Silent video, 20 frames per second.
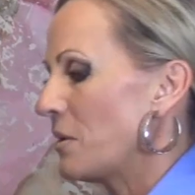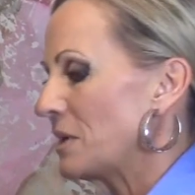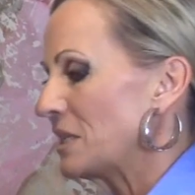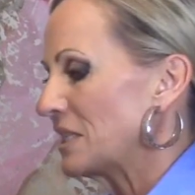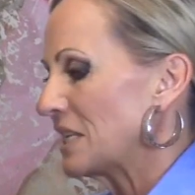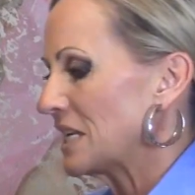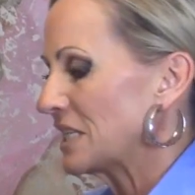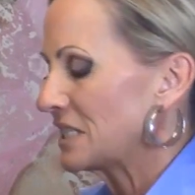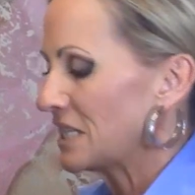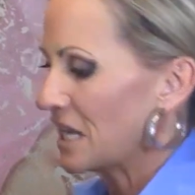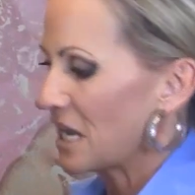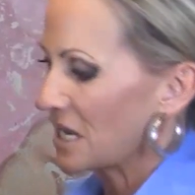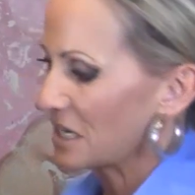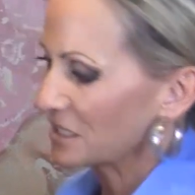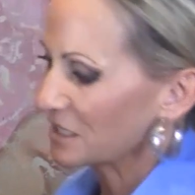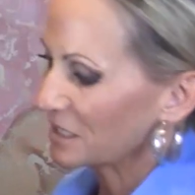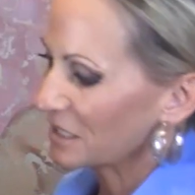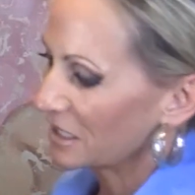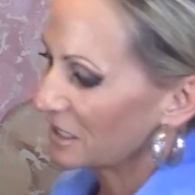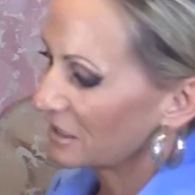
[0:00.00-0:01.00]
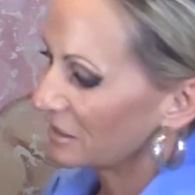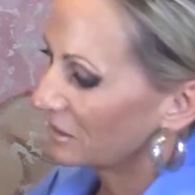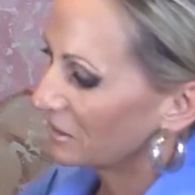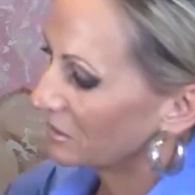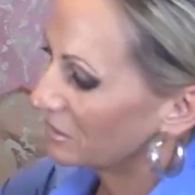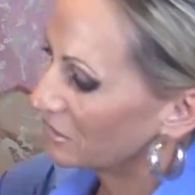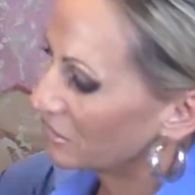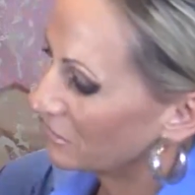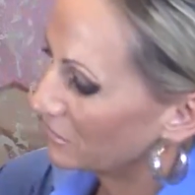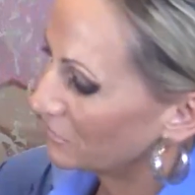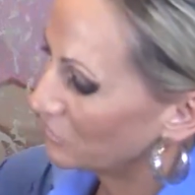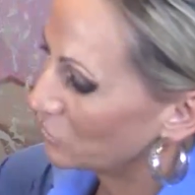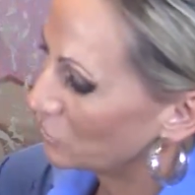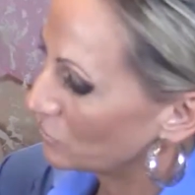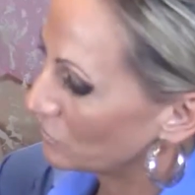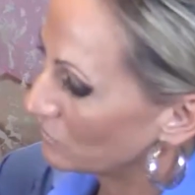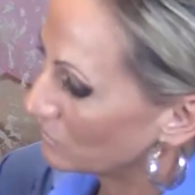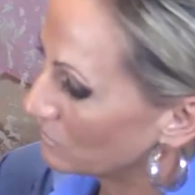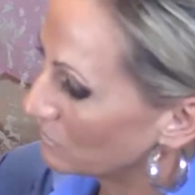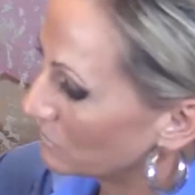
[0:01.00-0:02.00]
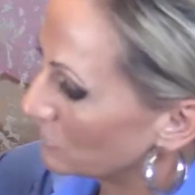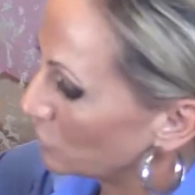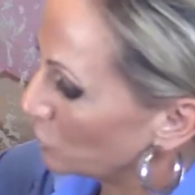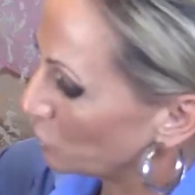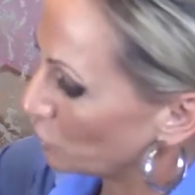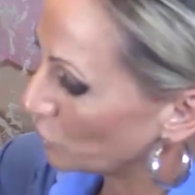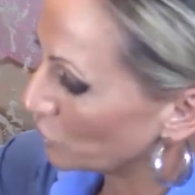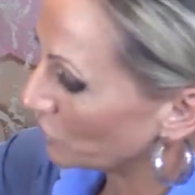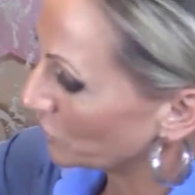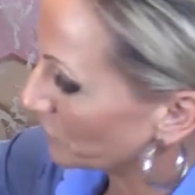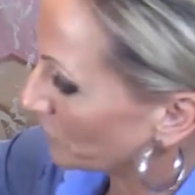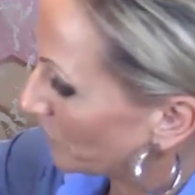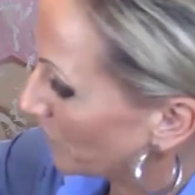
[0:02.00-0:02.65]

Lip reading: always like to ask Jules